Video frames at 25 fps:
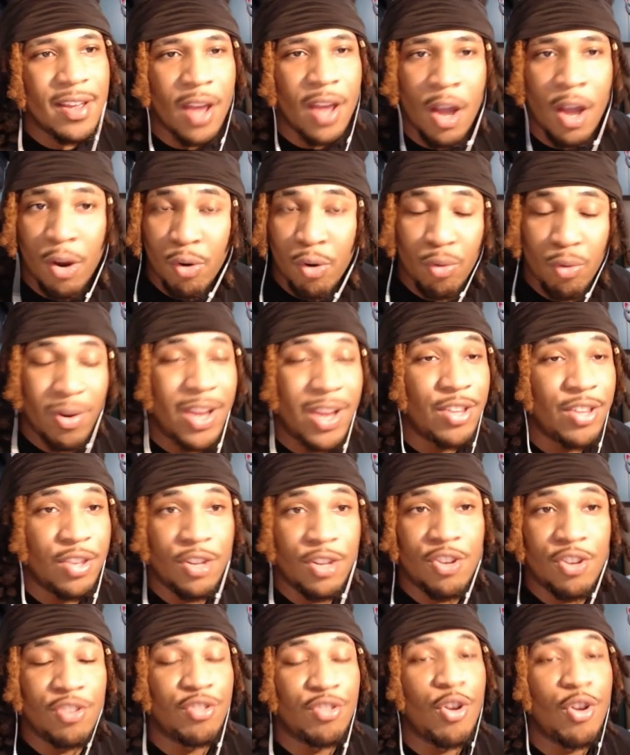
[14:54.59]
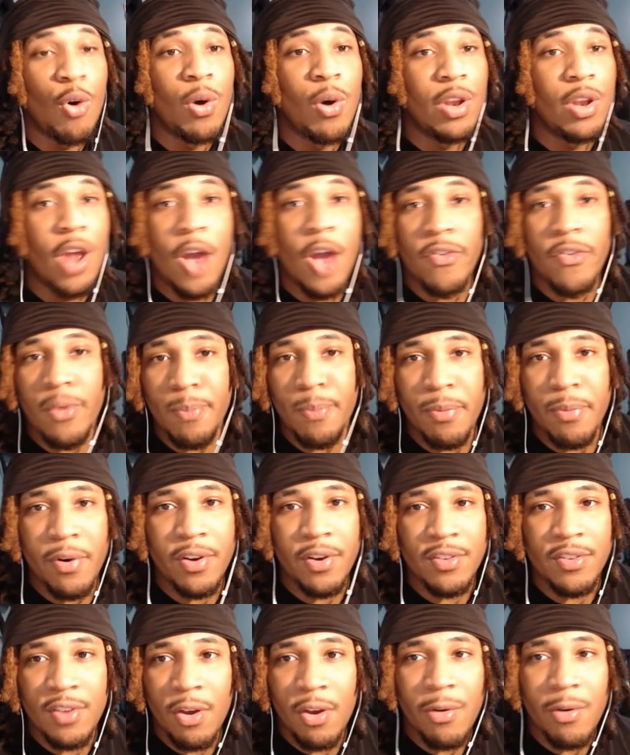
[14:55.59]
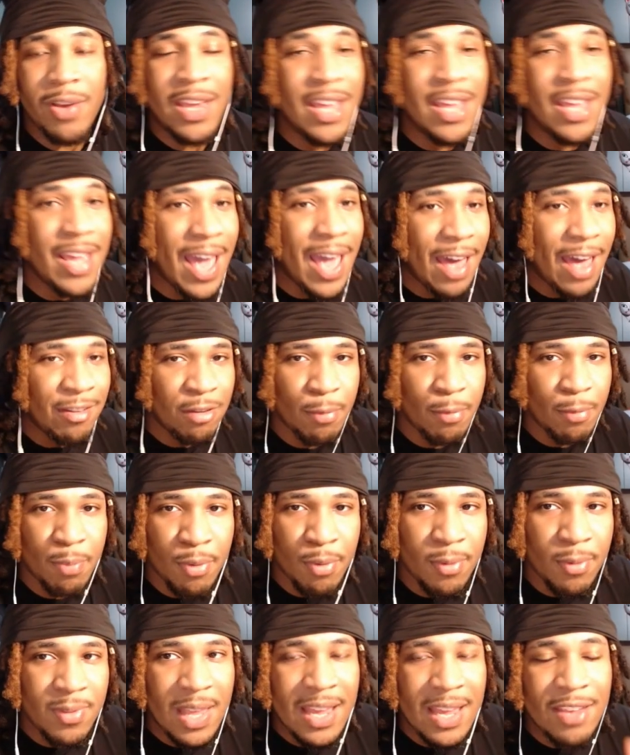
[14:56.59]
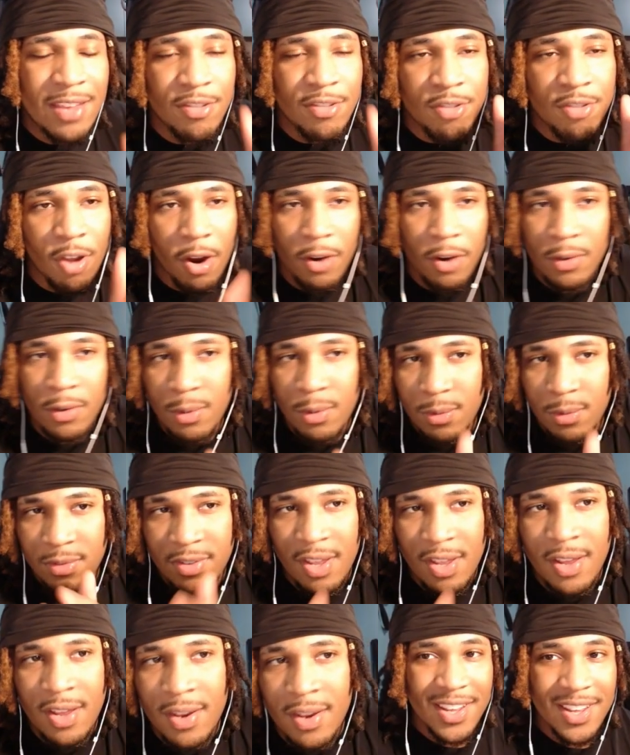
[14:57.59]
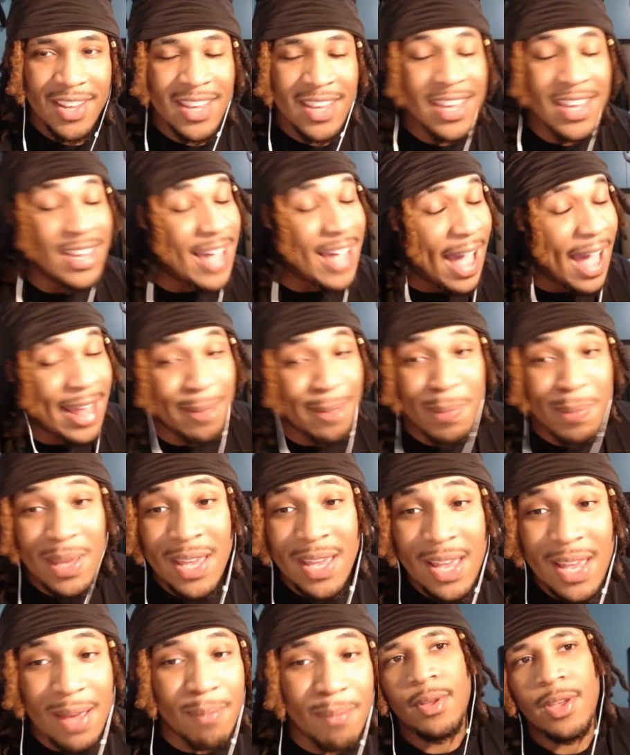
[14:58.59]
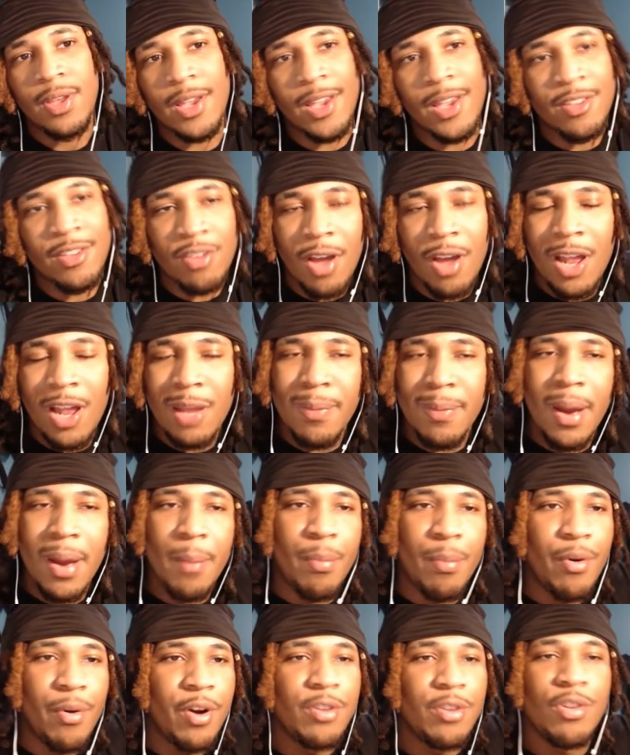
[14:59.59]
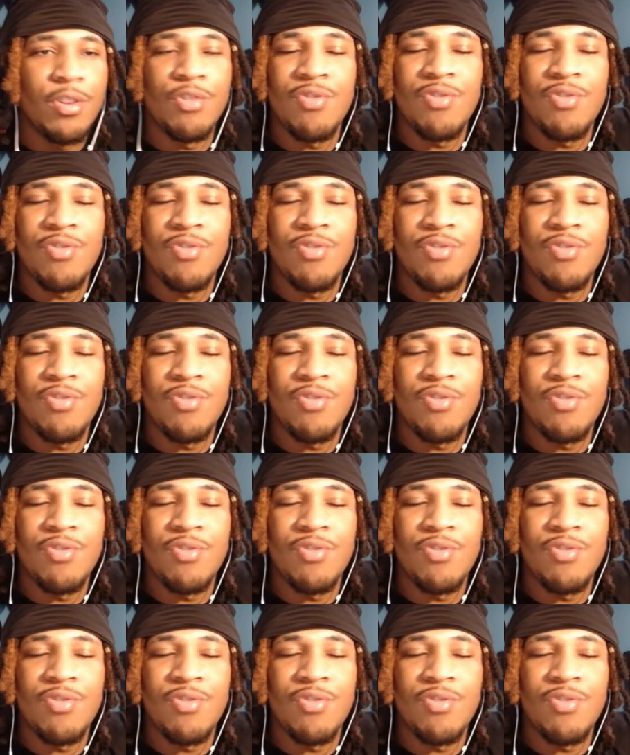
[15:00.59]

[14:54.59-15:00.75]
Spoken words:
agreed to just go along with Boruto. He has to prove that he's Naruto's son. He gotta be him. It's all about Boruto